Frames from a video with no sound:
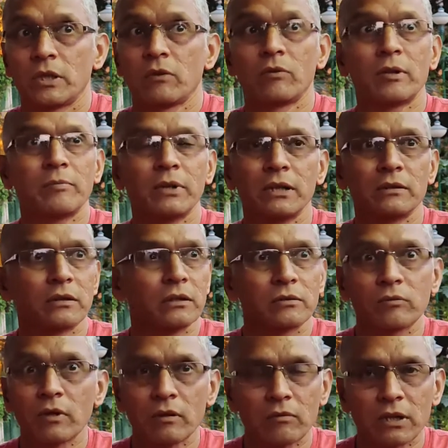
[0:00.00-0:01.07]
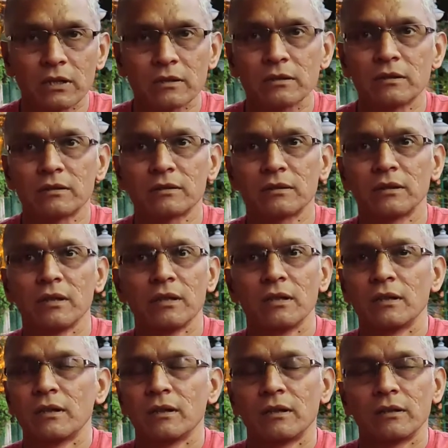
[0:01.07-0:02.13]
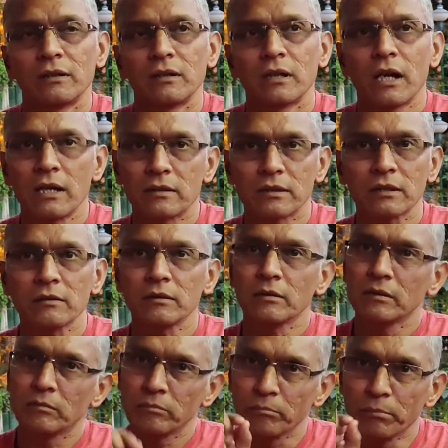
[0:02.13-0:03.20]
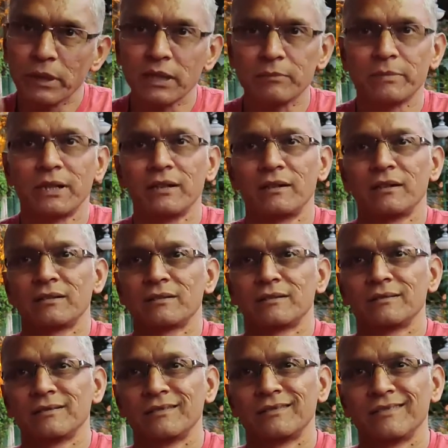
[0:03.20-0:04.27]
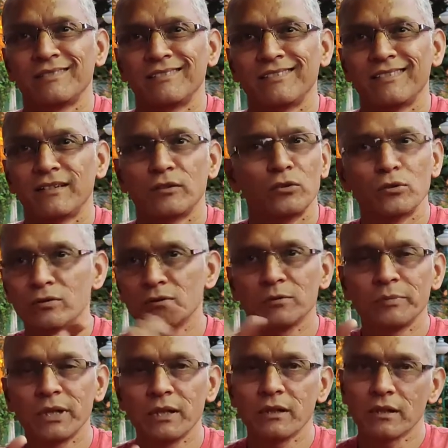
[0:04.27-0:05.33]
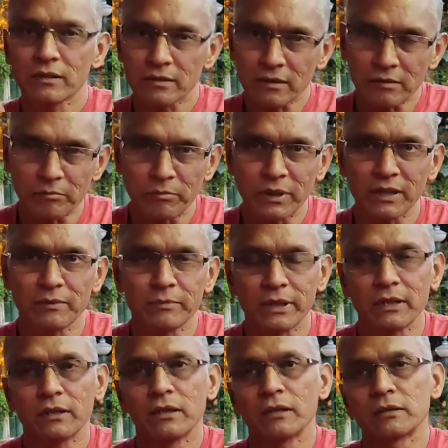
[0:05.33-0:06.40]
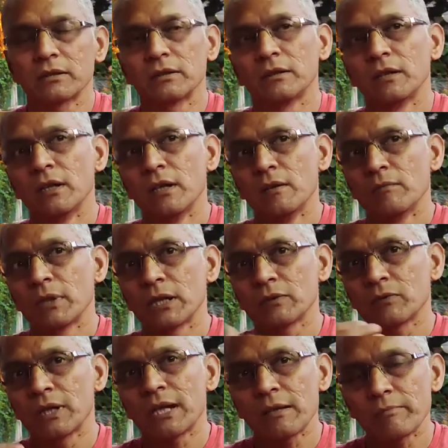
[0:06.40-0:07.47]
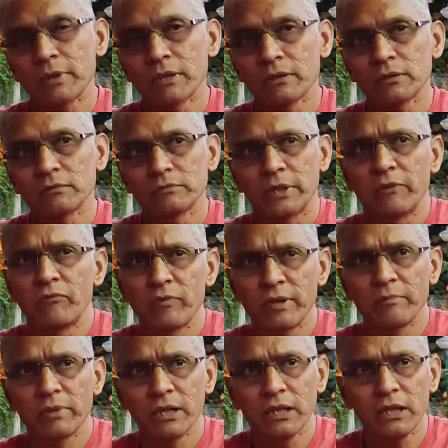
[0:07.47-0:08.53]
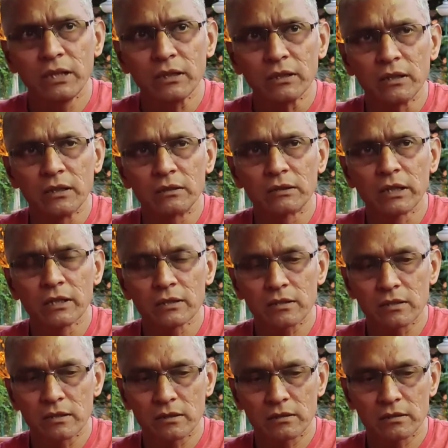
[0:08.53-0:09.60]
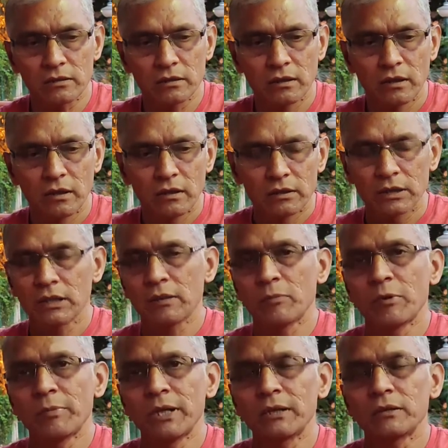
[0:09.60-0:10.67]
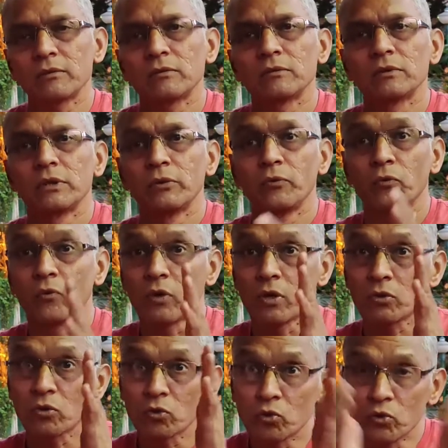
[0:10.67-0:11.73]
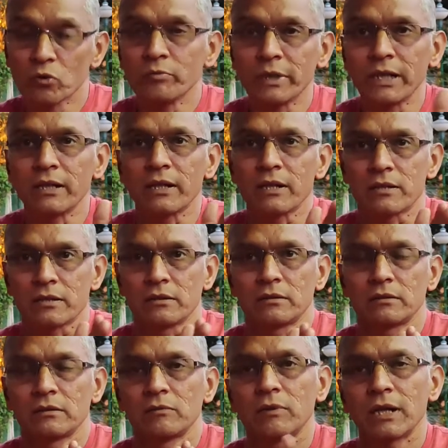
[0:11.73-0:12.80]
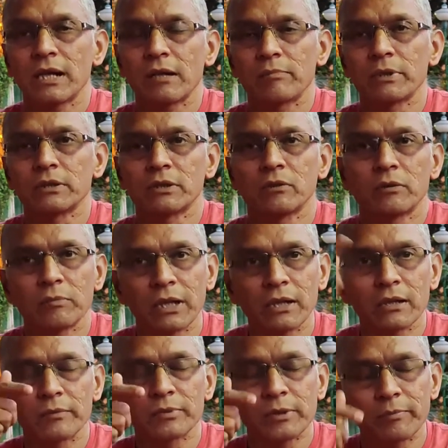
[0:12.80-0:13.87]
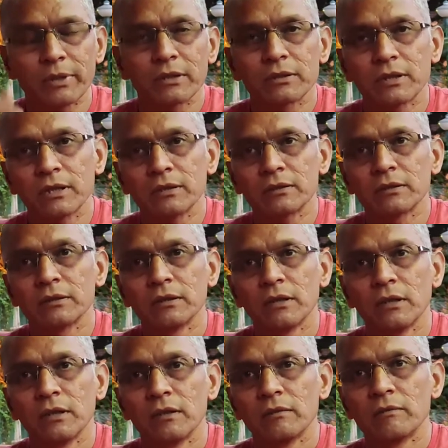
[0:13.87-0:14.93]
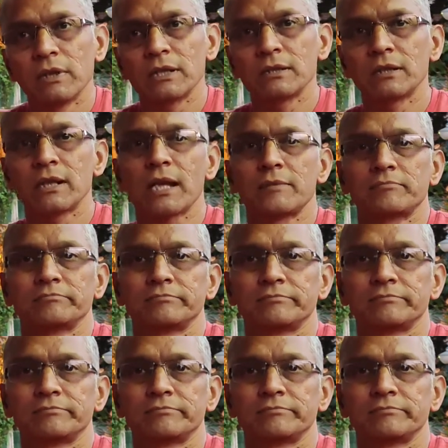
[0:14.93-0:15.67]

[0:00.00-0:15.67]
Everybody says, wow, what is this? I say, be in meditation. Don't do meditation, be in meditation. Because what happens, everybody thinks this. See, the moment you want to do meditation, what happens? Your mind comes up and says, where is the time?